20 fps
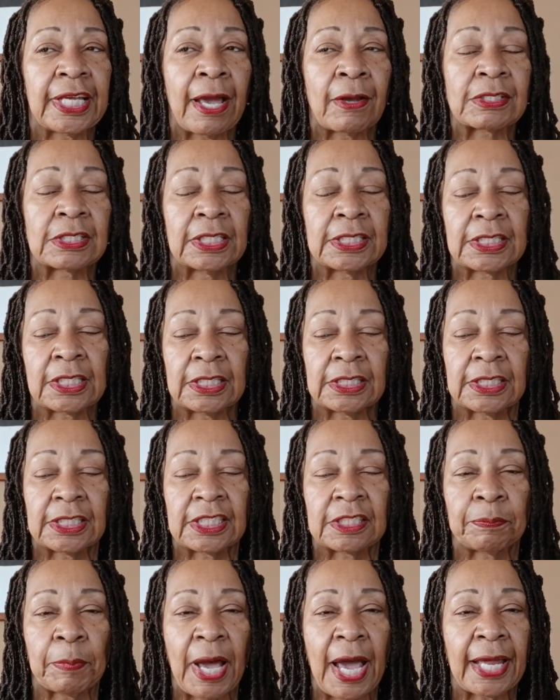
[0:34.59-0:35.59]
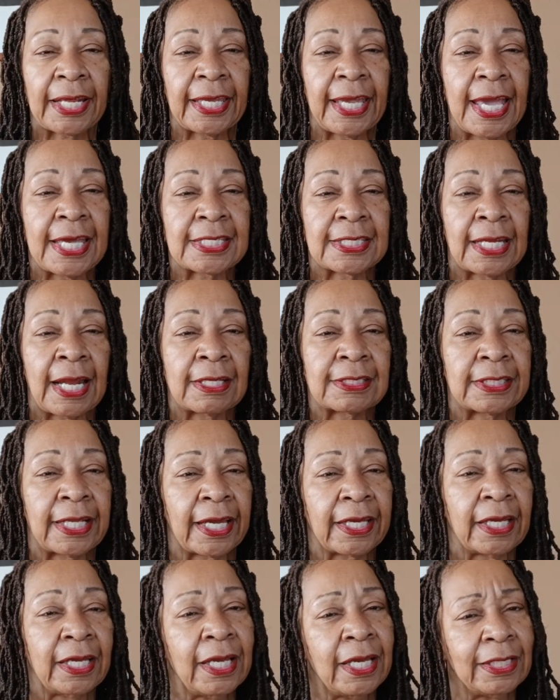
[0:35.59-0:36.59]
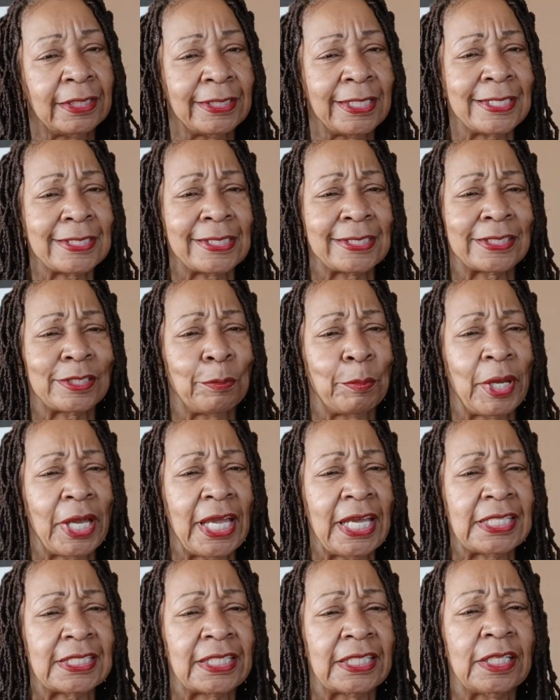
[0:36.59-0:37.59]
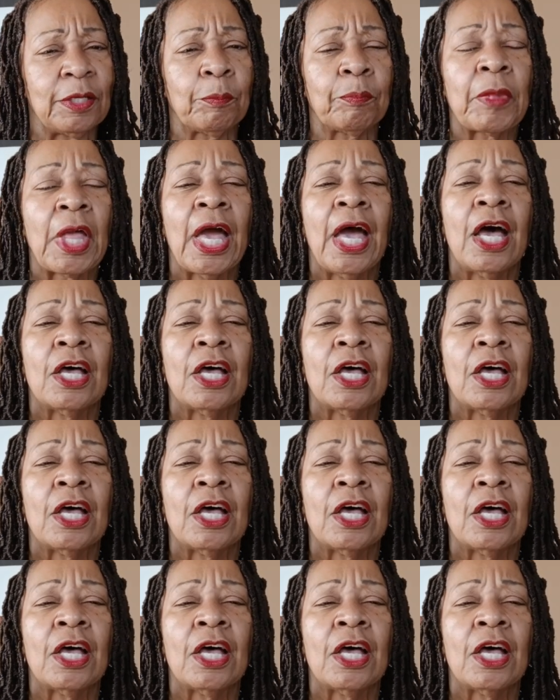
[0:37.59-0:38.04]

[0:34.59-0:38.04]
I was listening to this podcast, and I was like, this is amazing.